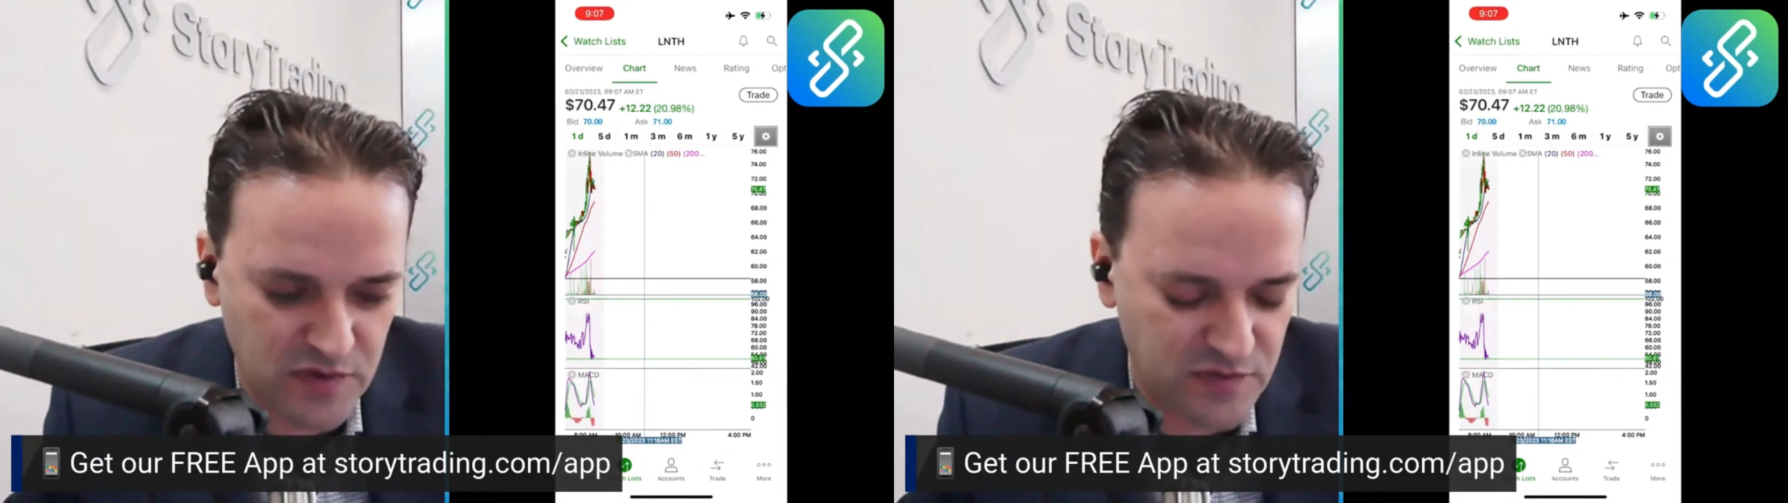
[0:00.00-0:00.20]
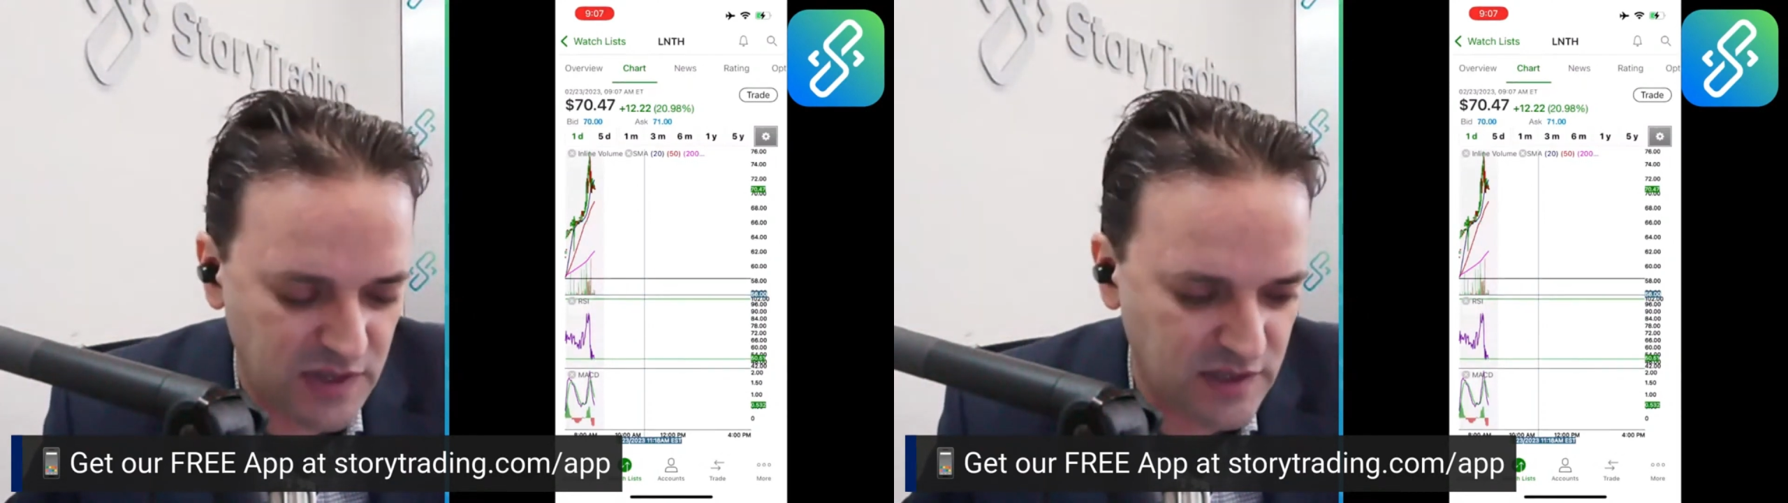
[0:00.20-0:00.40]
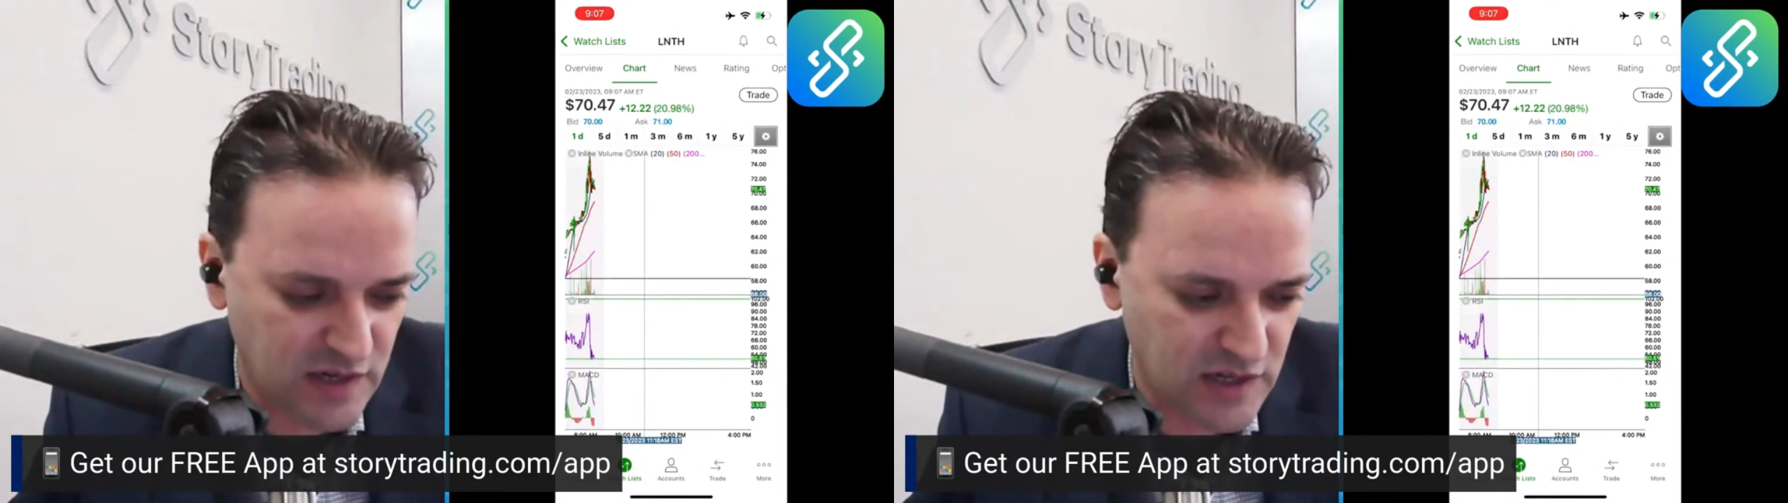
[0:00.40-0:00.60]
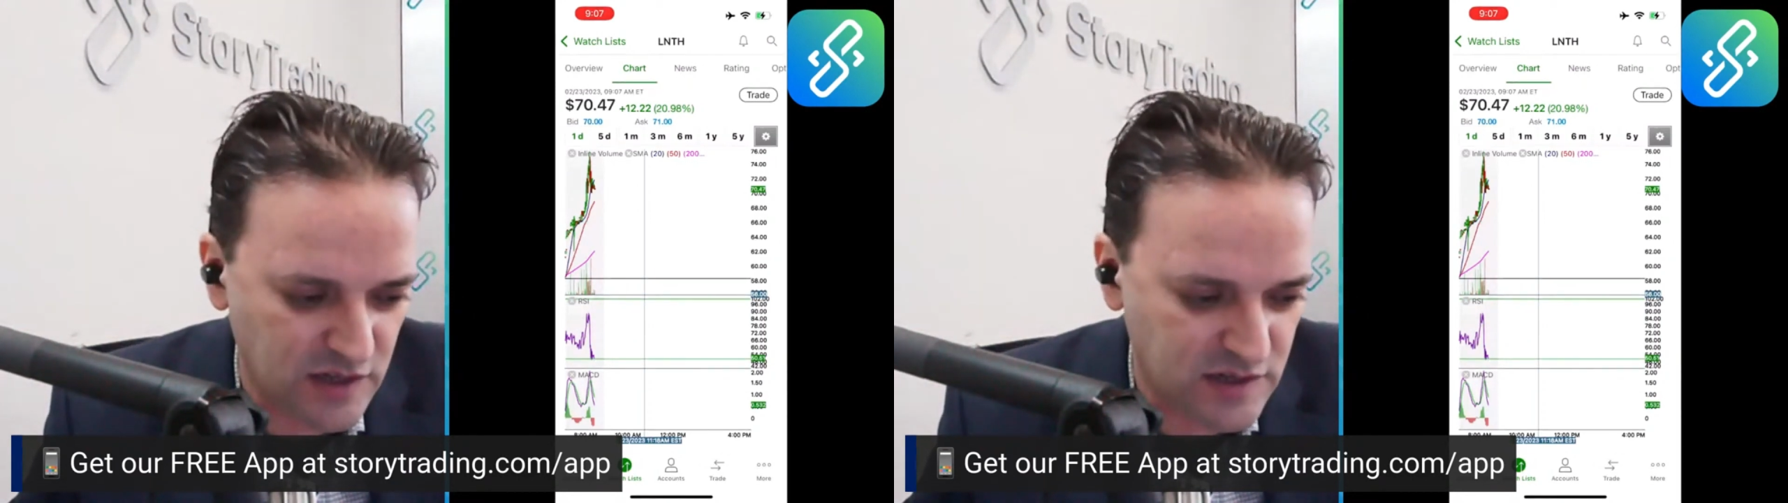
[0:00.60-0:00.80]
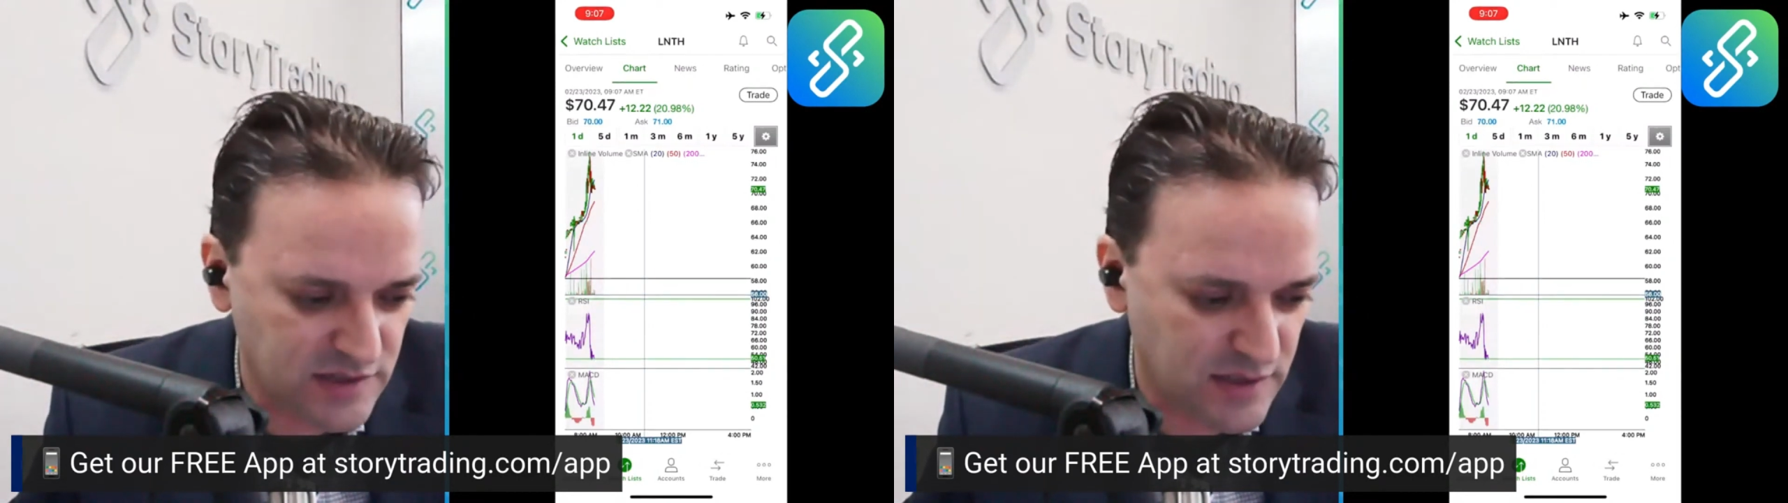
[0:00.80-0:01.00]

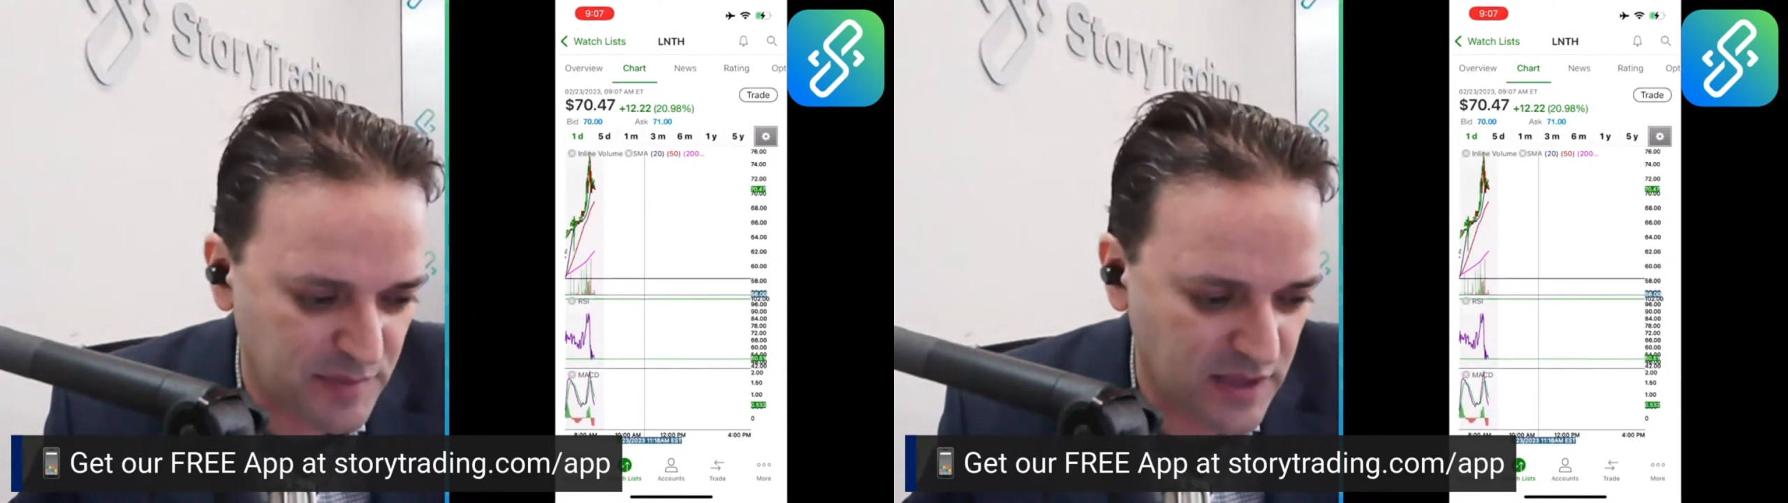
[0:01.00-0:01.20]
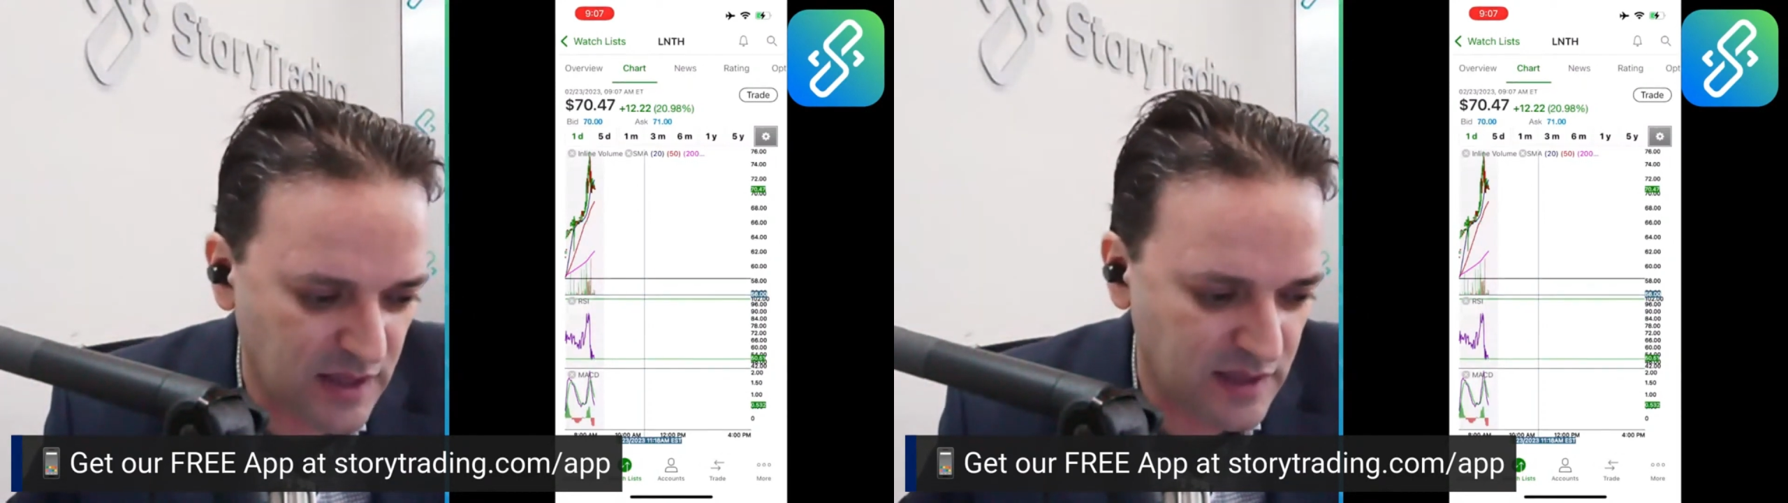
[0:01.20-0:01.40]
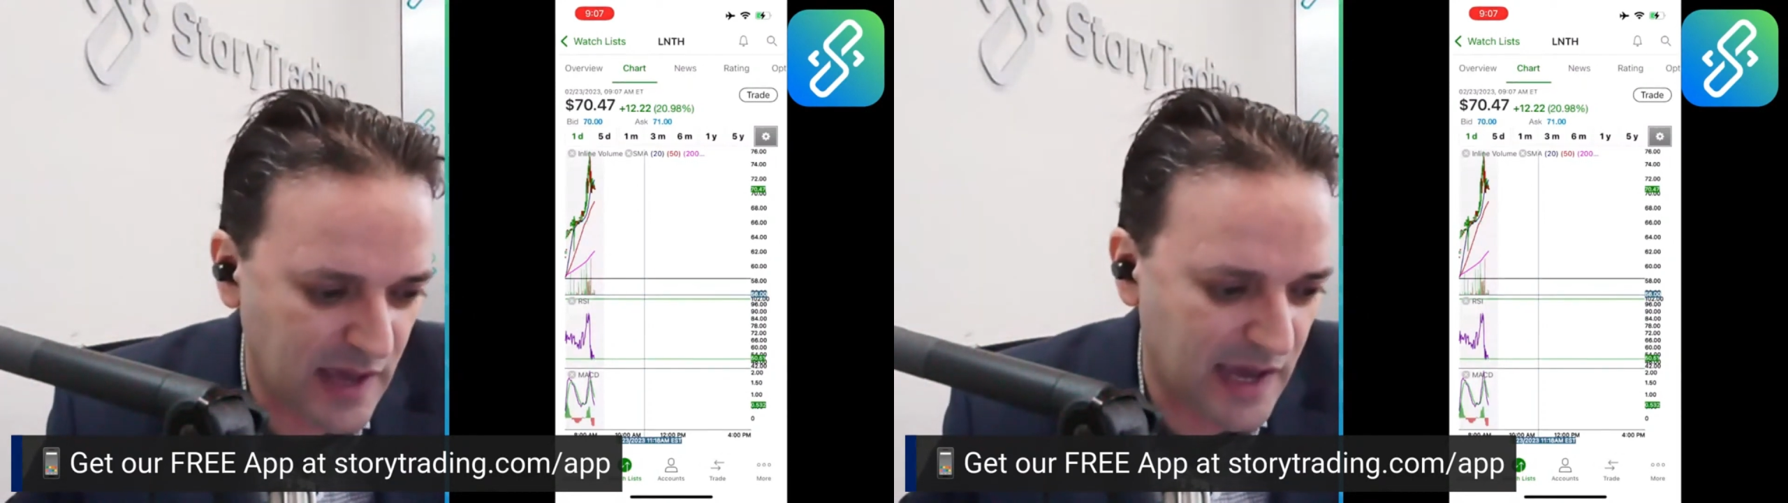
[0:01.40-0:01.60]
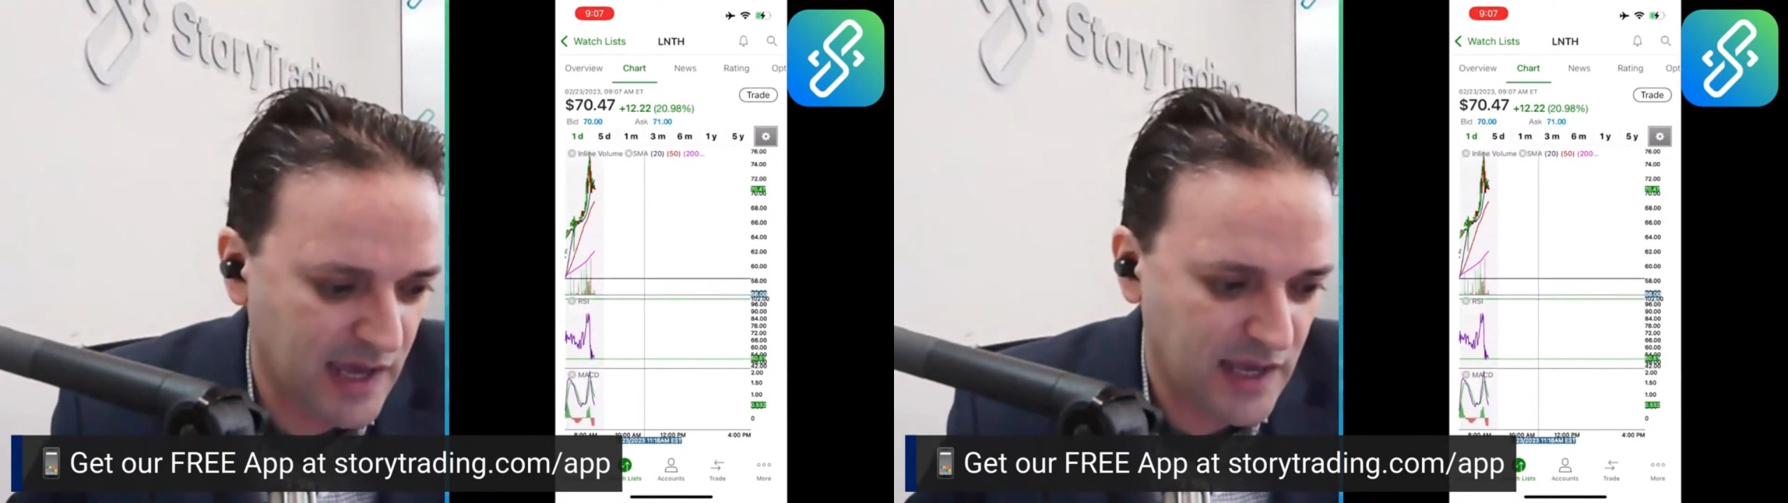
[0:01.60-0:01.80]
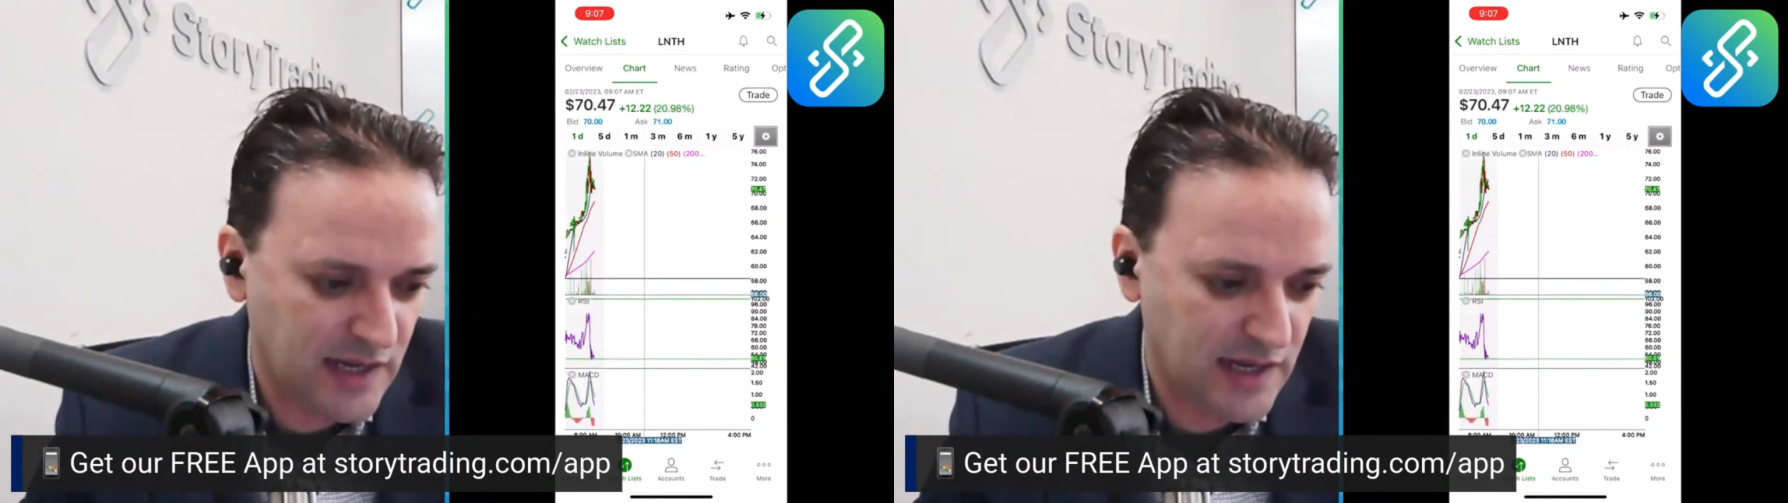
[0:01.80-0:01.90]
$15, something like that.